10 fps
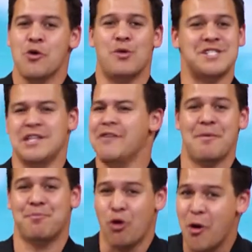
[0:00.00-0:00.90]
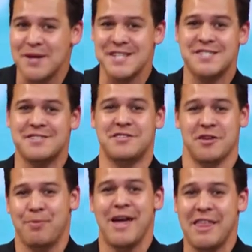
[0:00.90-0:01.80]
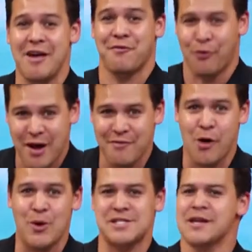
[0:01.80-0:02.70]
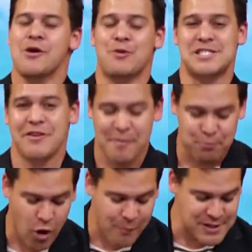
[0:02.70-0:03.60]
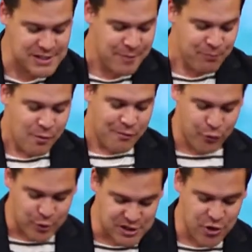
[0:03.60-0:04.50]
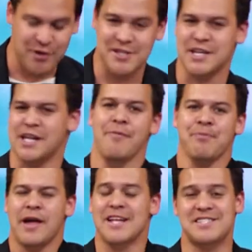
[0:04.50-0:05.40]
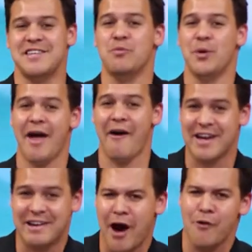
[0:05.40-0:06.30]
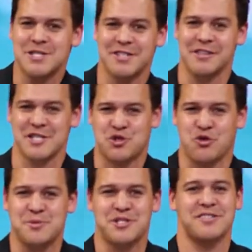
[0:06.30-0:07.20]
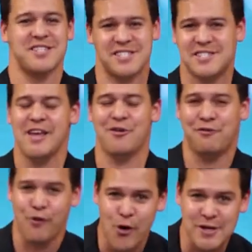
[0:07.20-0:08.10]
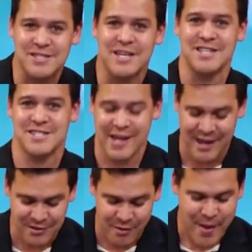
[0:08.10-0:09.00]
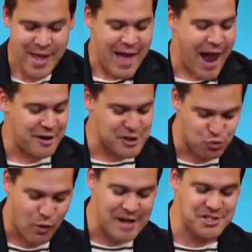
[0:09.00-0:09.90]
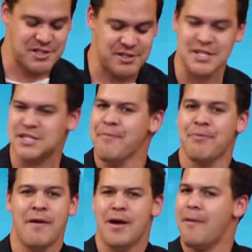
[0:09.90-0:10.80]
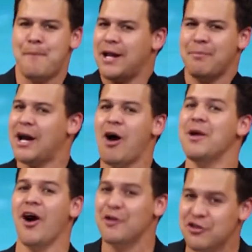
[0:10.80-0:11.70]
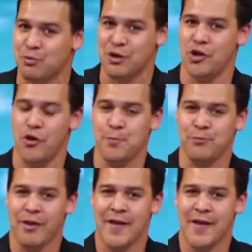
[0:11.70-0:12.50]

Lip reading: which never promised to be there forever, which was never promised for eternity. And instead, we are encouraged in the scripture to seek first his kingdom and his righteousness. But I'll be honest with you,